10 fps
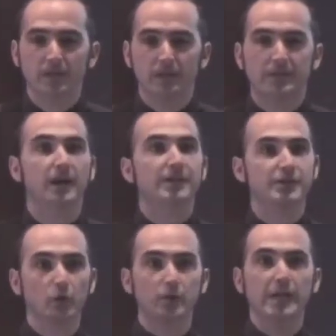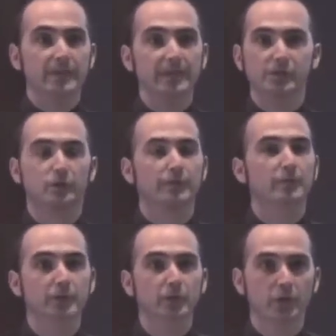uh, console gaming, sort of
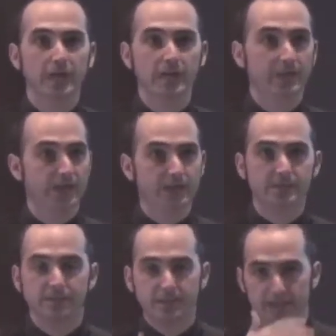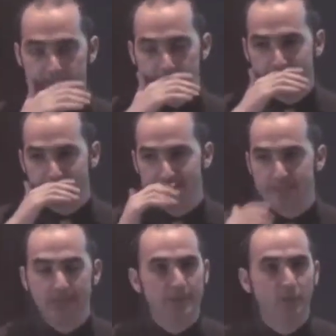computer gaming. That's that's that's
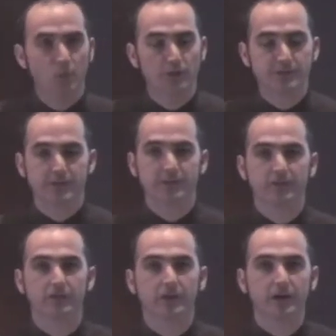gaming in one sense.